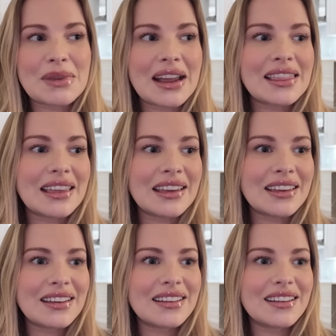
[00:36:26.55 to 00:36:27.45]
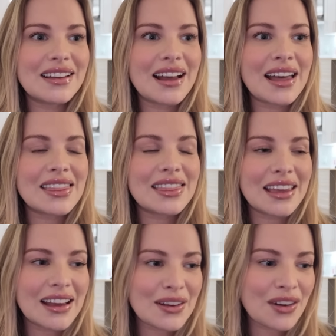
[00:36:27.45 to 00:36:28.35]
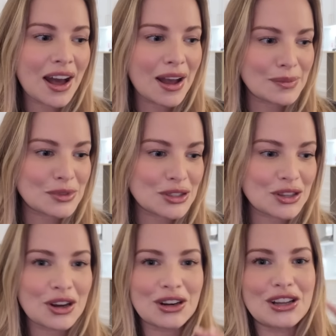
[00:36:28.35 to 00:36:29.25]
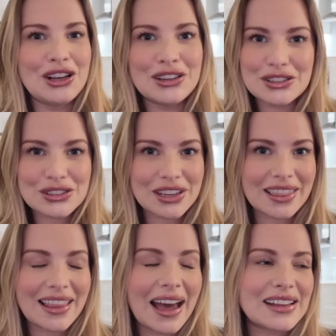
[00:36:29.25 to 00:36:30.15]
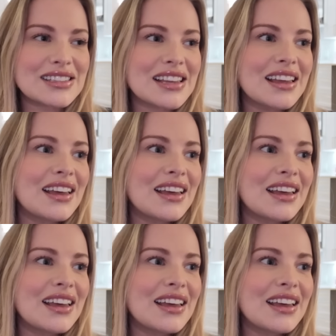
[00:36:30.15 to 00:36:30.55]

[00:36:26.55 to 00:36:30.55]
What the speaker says: But I think I've come to the conclusion that